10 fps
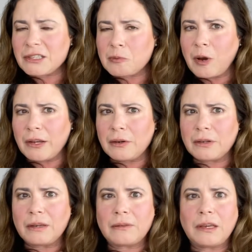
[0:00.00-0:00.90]
why you're
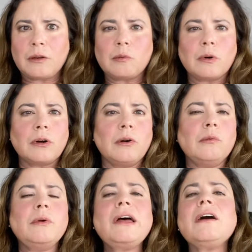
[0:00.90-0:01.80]
giving it a whirl.
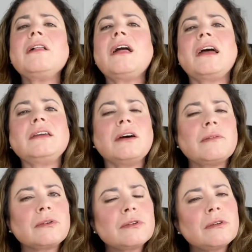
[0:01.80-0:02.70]
Well, I
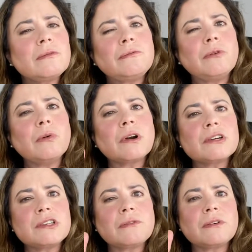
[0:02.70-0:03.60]
covered 4
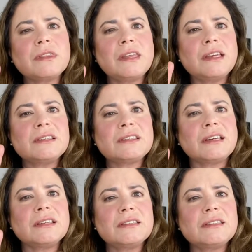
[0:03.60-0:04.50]
different things to
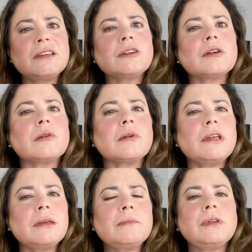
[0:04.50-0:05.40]
consider or
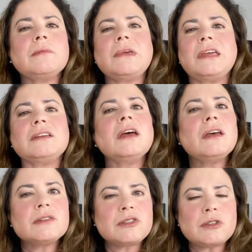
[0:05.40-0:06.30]
implement
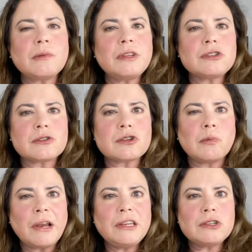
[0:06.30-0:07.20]
so that your
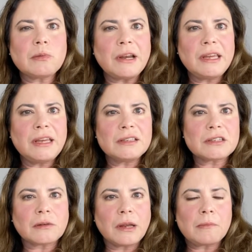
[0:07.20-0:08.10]
2020
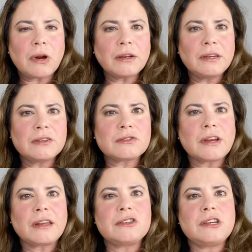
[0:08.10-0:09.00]
Instagram marketing
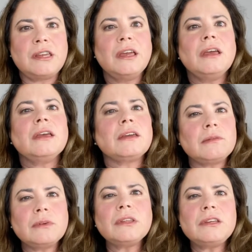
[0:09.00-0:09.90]
strategy
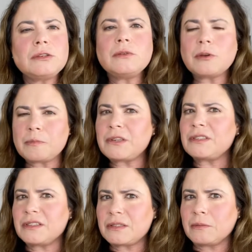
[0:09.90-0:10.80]
can really do your
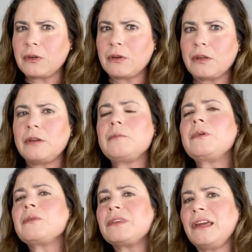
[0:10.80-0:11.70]
business some good,
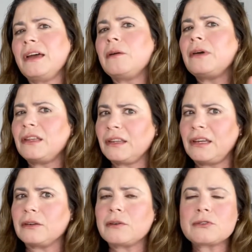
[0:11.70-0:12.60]
both now and
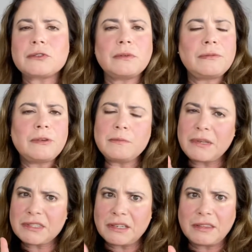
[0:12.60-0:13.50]
later. So if you
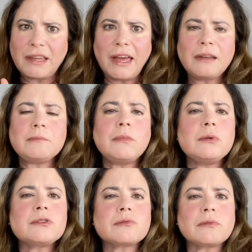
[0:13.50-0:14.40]
missed that
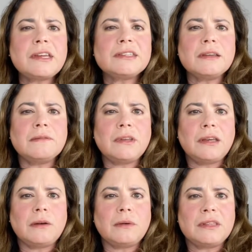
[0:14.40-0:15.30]
most recent
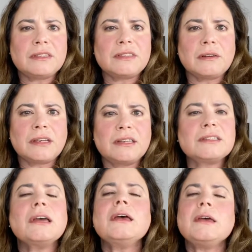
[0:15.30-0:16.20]
video in the series,
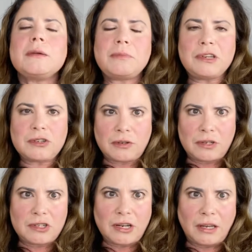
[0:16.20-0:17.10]
be sure
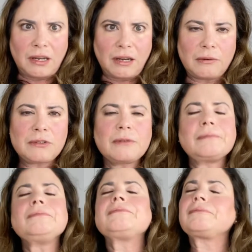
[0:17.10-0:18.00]
to check it out.
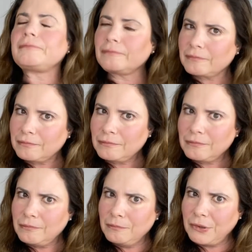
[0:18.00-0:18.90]

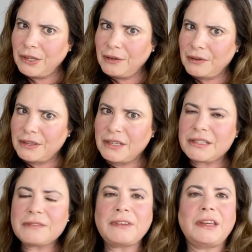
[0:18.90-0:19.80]
But here in
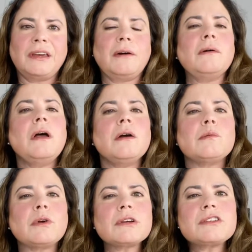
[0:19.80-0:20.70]
this video,
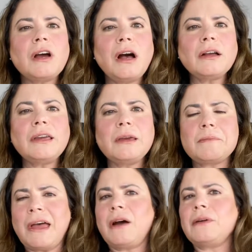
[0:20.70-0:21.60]
we're talking
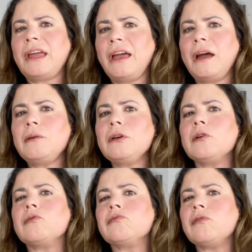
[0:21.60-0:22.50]
about how to
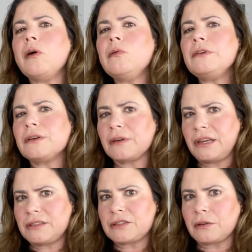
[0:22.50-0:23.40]
grow your
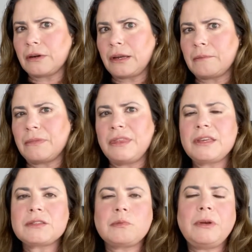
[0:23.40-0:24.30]
Instagram
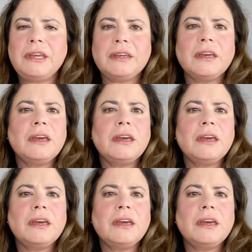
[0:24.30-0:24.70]
this week.